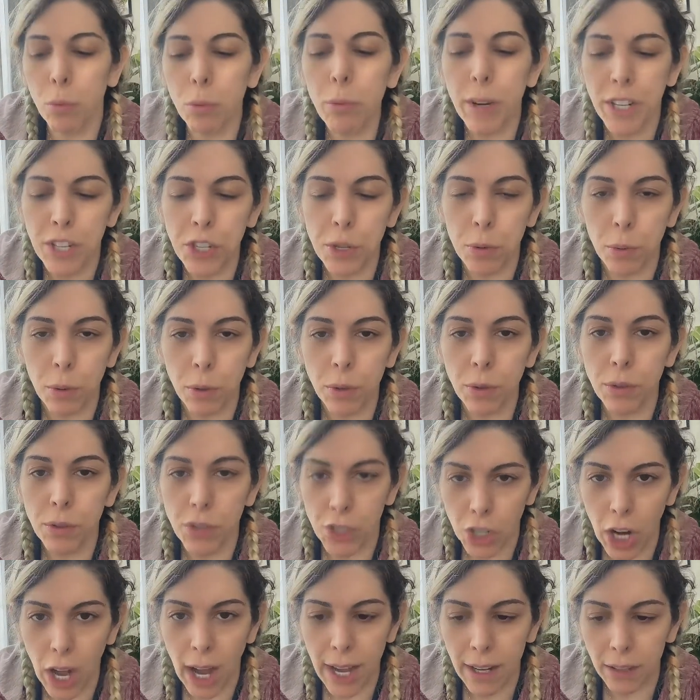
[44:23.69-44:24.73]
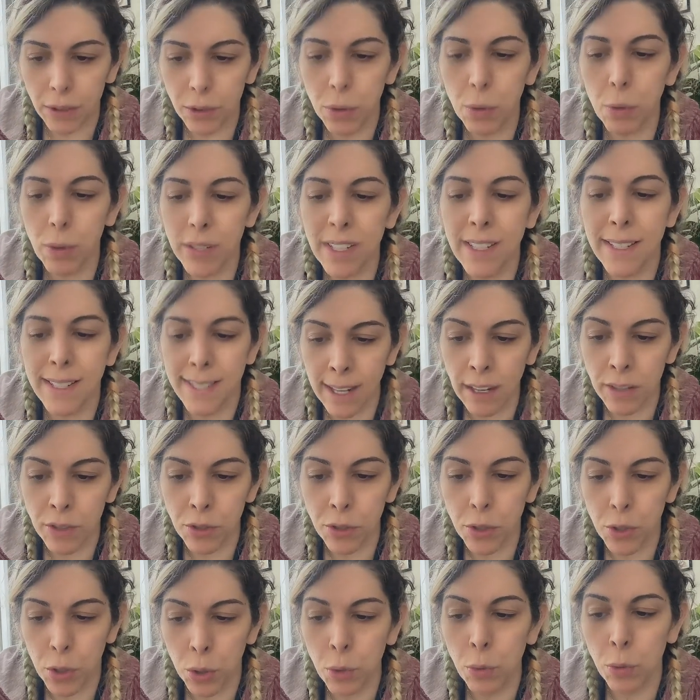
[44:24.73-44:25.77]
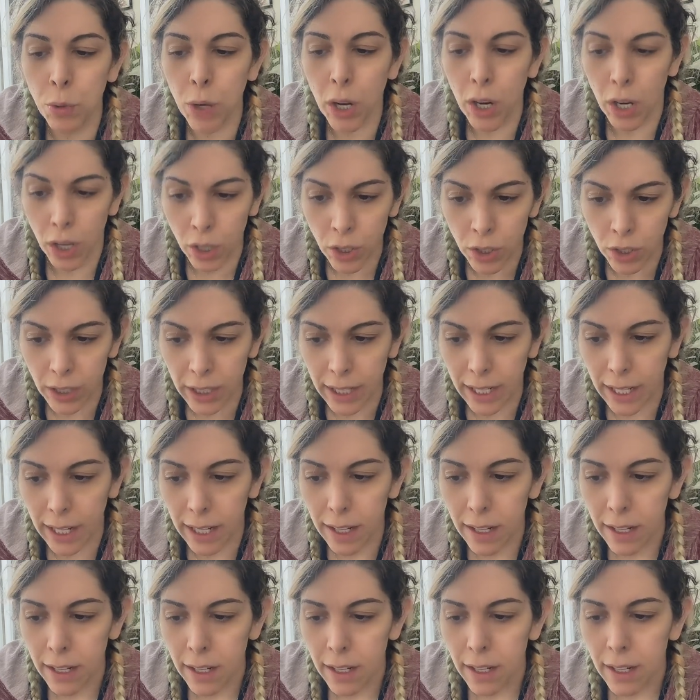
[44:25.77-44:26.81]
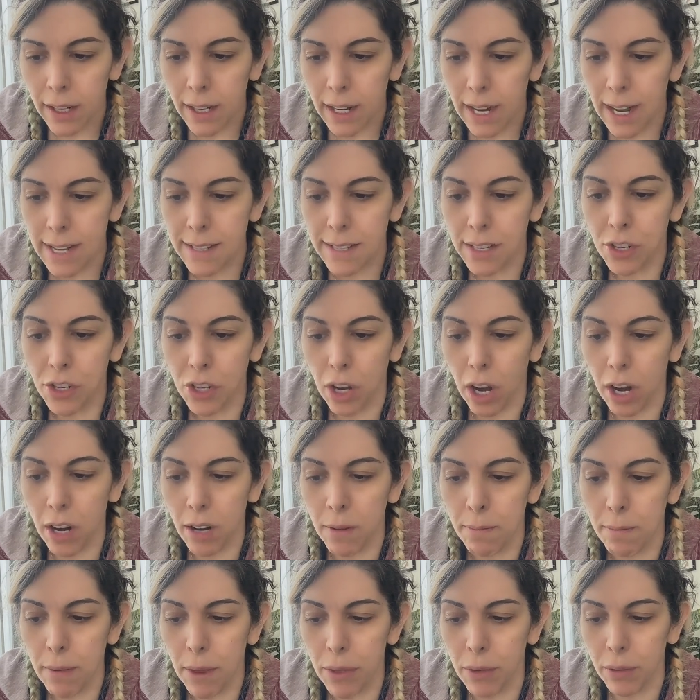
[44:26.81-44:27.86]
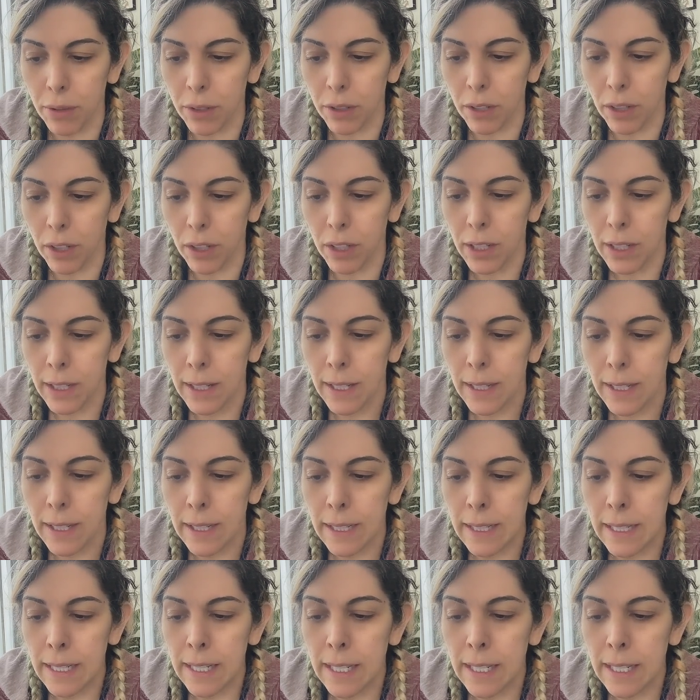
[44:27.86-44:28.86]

The ritual, child, 'twas done too early. Essie shot her mother a look.